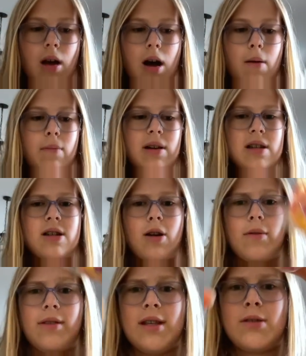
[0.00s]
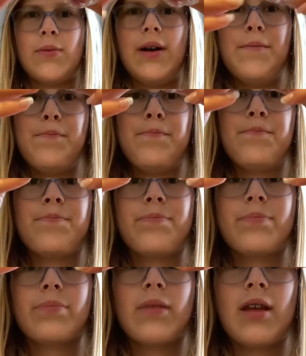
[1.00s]
I'm gonna start with this one.
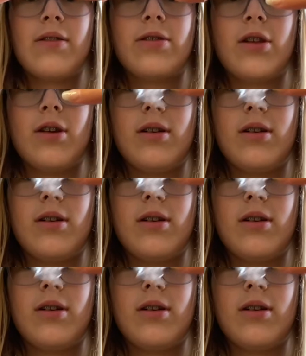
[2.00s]
They're